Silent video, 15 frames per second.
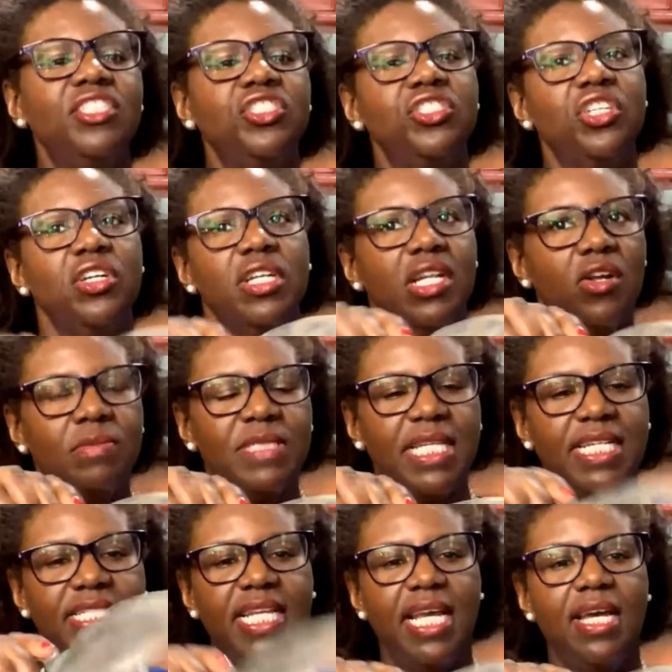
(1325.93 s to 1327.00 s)
turn it
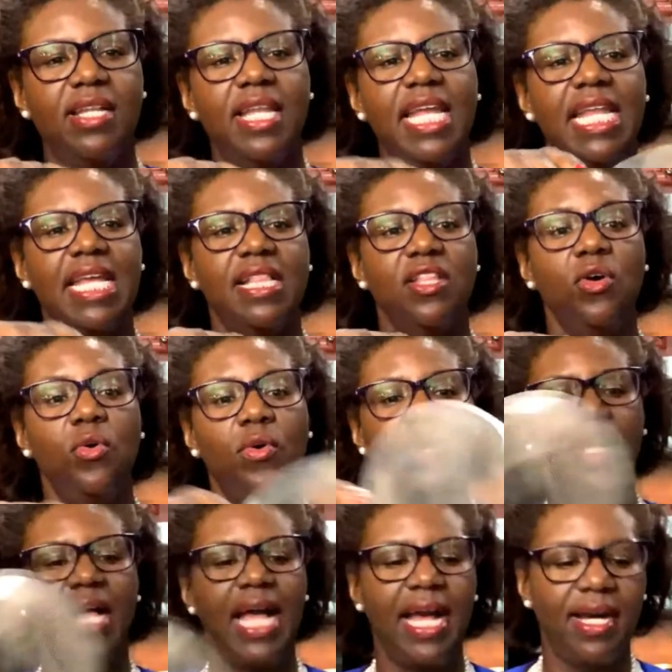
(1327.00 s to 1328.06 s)
upside down and get the
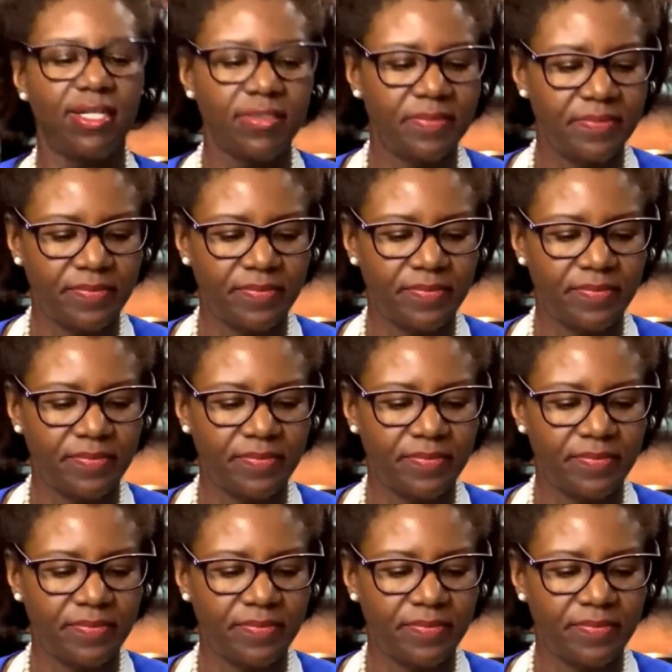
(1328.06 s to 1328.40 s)
oil out.